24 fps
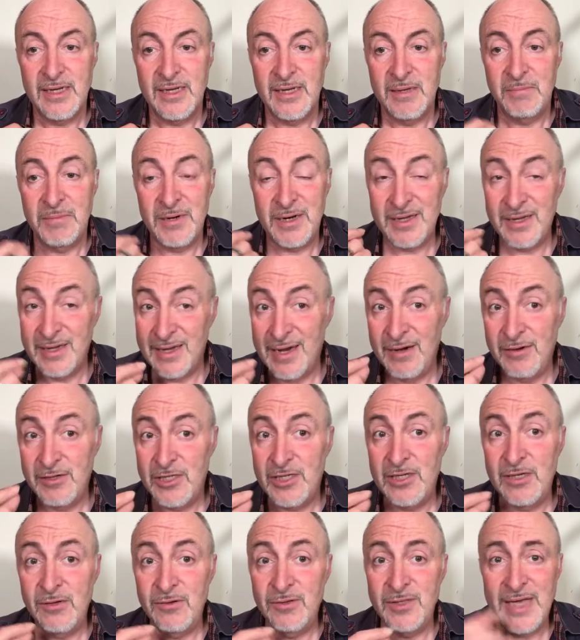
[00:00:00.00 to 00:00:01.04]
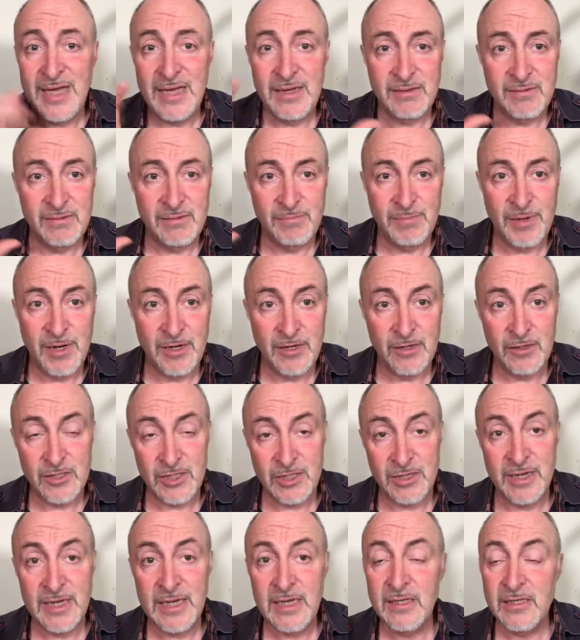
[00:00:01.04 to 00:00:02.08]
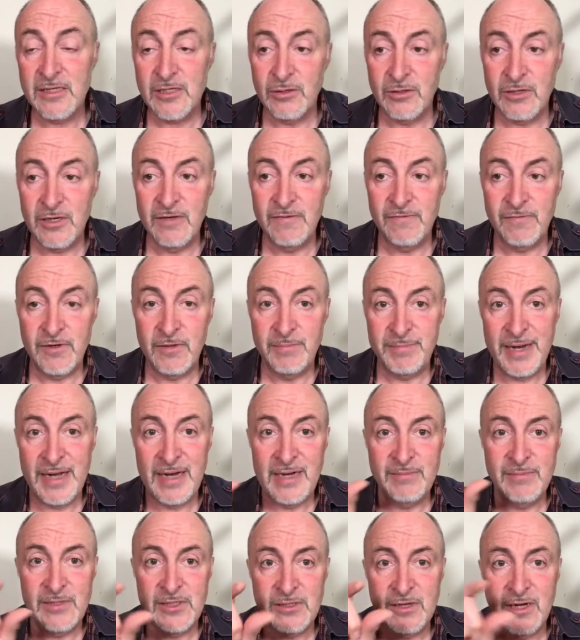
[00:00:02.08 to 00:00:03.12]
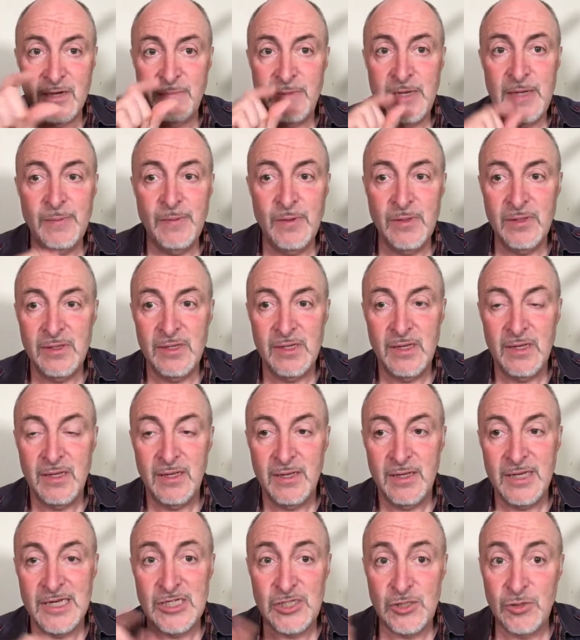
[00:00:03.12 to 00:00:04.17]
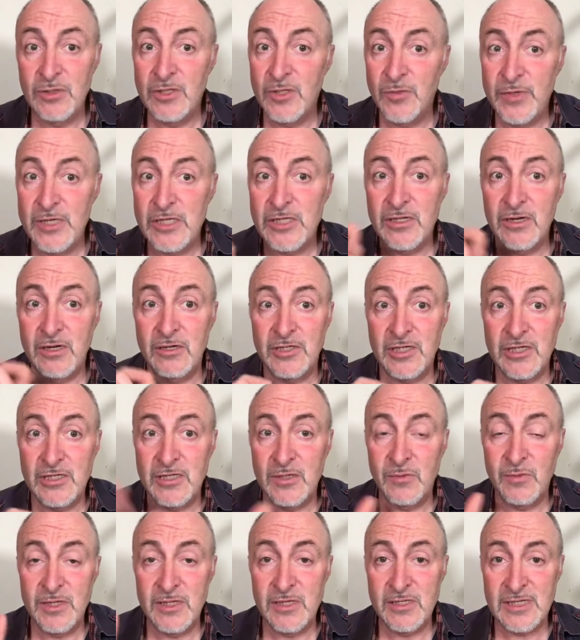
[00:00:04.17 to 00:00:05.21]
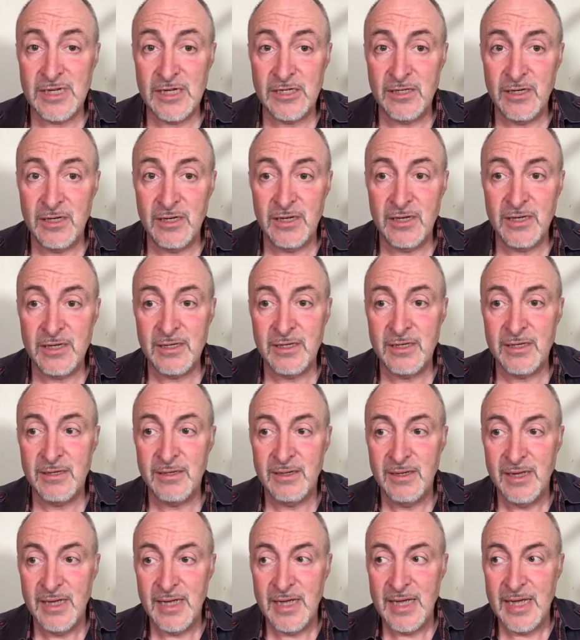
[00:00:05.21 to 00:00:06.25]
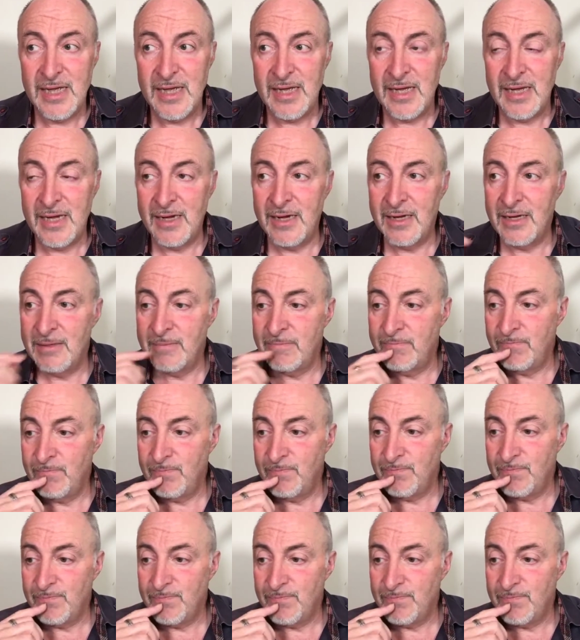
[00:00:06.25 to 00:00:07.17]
But I can guarantee you that part of your psyche that's looking for abandonment type people is doing the research. It's the one that's actually like a bomb